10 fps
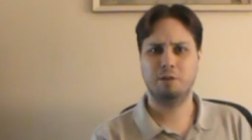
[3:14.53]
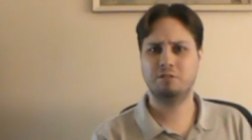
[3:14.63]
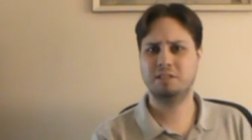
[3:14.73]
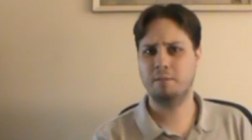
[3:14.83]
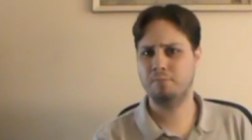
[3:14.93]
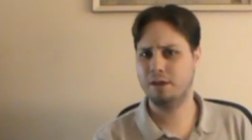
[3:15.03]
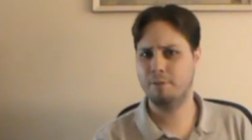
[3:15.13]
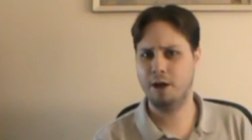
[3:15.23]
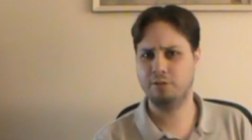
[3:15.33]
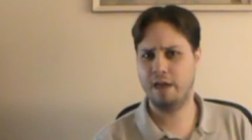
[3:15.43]
But there's something
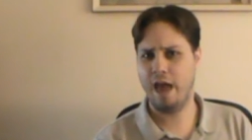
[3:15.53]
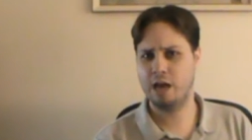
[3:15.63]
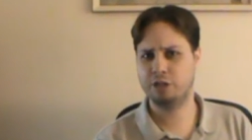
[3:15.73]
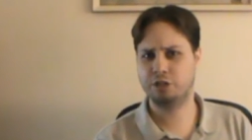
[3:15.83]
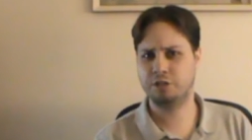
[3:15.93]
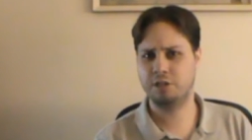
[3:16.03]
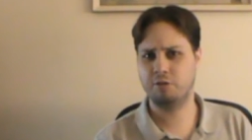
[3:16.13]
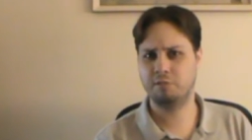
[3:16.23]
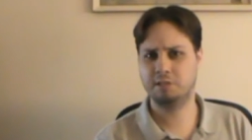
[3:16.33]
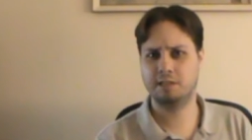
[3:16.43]
about the action
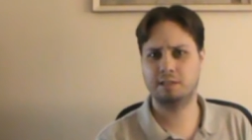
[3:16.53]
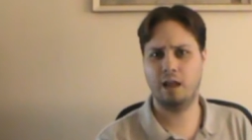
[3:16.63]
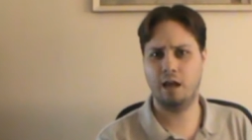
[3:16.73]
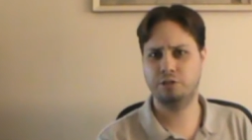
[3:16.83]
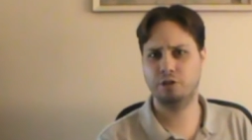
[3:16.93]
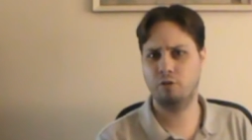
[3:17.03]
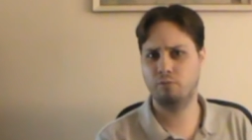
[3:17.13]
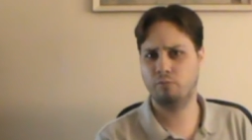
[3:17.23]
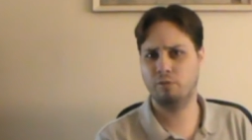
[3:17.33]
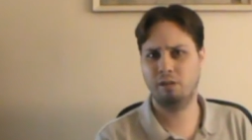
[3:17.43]
sequences that I
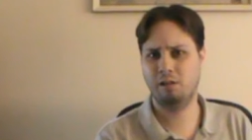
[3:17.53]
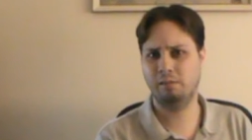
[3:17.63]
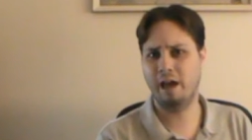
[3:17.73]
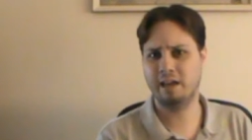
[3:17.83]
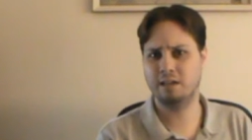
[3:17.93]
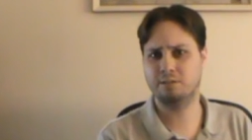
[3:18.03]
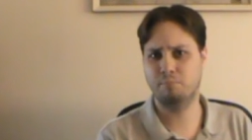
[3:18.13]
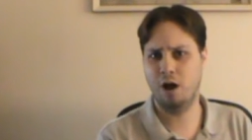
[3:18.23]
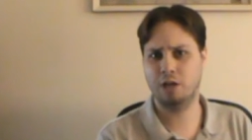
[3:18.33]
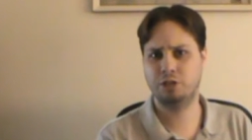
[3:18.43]
don't really like as
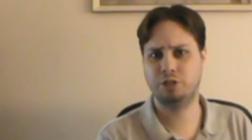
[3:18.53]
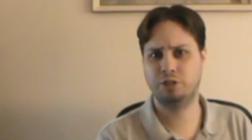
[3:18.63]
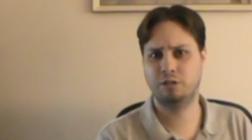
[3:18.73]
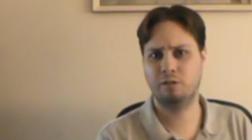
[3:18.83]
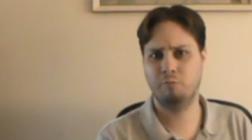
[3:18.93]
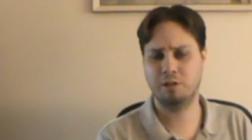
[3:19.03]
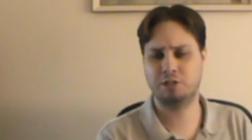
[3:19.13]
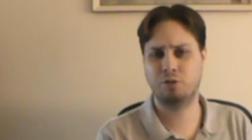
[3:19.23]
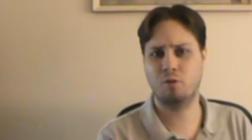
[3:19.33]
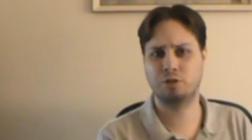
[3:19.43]
much with
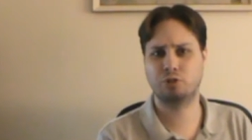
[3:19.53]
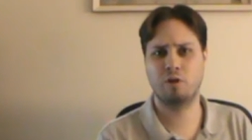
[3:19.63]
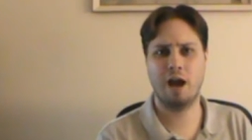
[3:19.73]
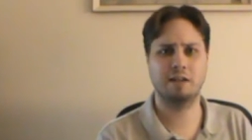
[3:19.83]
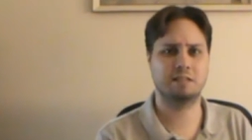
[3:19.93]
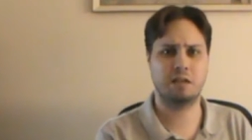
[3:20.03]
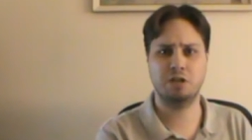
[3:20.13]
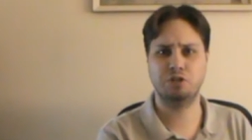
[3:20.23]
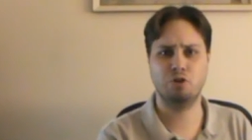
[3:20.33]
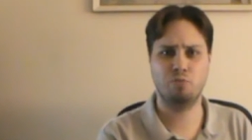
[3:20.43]
Scorch Trials as
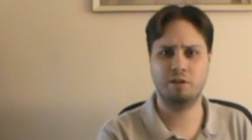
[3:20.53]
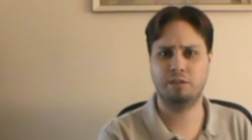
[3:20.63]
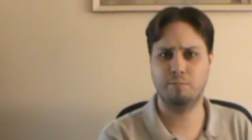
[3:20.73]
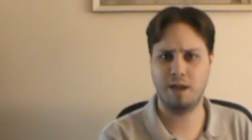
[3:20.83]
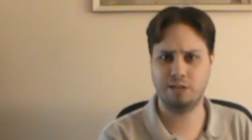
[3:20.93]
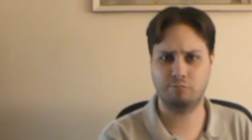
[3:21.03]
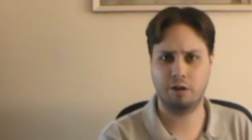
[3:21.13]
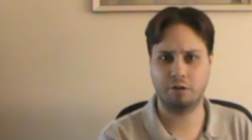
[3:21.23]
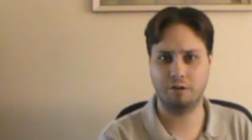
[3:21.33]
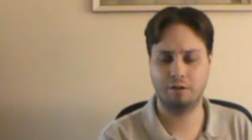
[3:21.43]
I do with The Maze
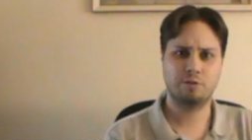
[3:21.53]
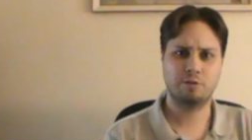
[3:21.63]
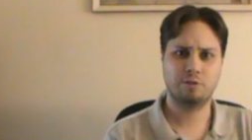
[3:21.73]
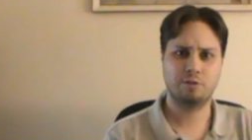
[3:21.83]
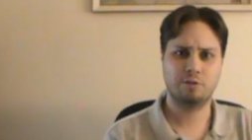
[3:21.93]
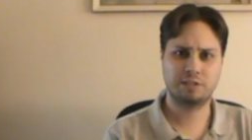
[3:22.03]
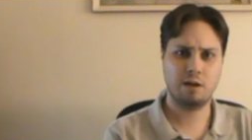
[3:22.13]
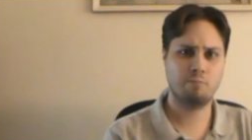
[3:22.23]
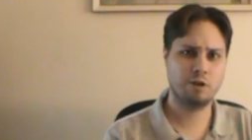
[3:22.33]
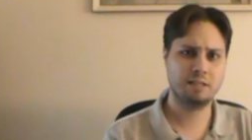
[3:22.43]
Runner. For
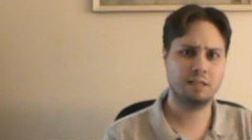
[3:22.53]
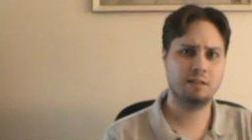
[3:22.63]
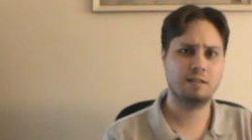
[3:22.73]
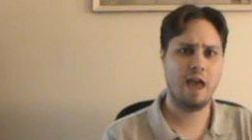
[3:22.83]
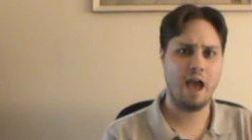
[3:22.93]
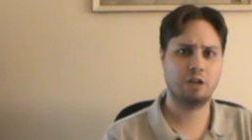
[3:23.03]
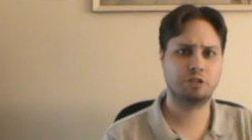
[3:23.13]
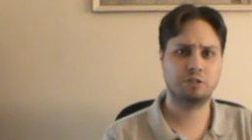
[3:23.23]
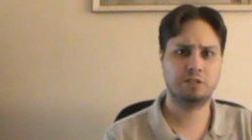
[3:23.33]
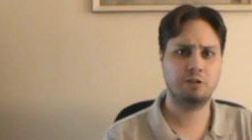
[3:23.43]
some reason, the
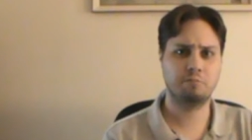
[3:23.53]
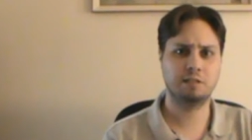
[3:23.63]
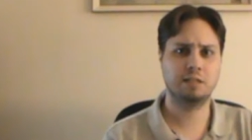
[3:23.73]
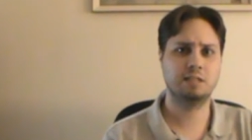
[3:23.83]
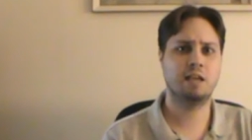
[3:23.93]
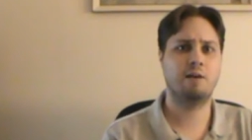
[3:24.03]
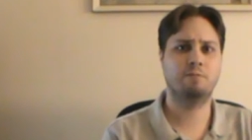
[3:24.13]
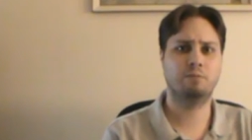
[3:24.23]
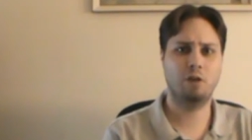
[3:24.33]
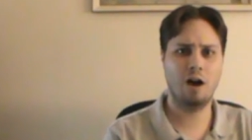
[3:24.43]
action sequences
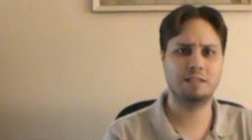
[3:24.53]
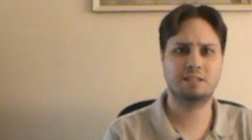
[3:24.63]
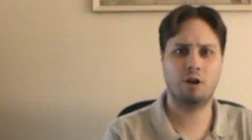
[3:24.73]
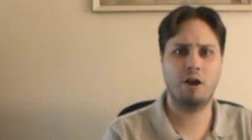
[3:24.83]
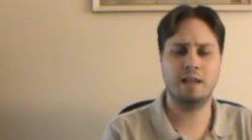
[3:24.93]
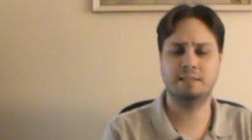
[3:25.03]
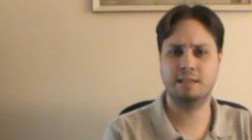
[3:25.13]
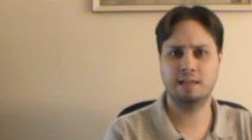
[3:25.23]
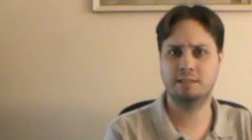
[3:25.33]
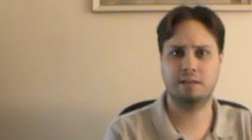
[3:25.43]
have lost their
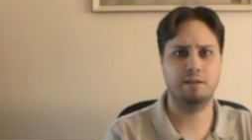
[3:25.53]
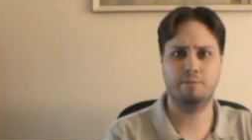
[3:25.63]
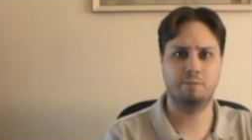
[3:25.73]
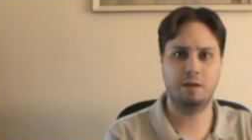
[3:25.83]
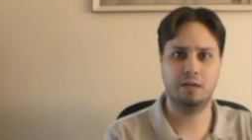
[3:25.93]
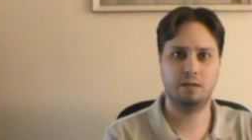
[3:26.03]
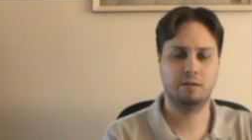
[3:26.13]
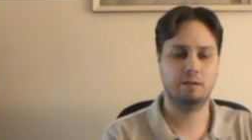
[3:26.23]
intensity for me.